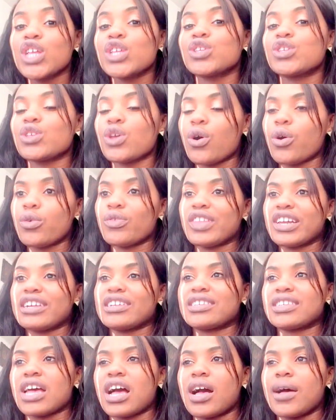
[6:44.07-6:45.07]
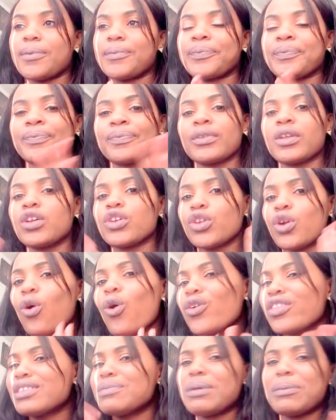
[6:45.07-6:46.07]
So there's
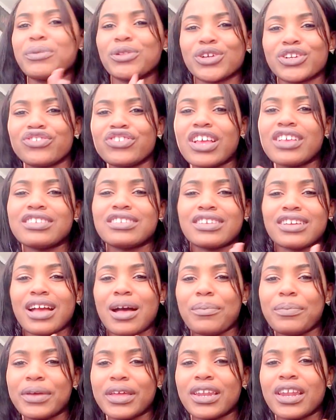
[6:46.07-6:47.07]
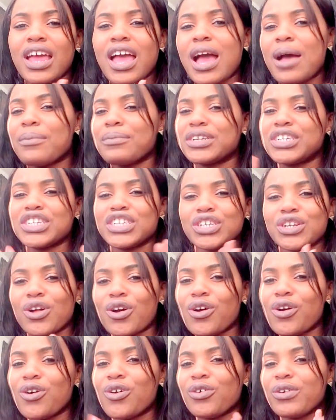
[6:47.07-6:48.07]
all these people are dressing up in
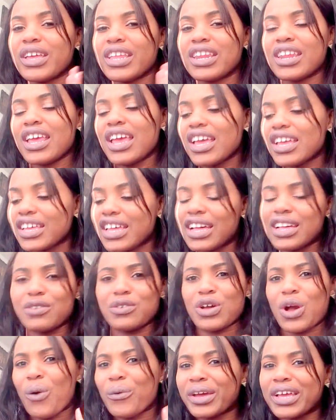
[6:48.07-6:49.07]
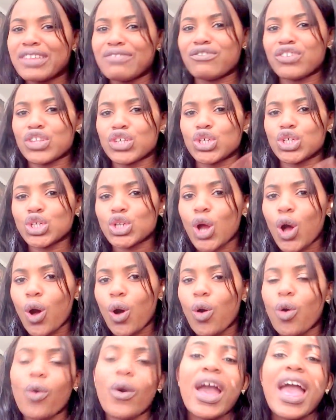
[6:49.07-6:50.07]
Machino and going in for the
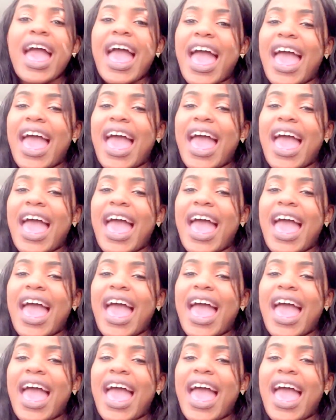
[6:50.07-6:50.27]
show,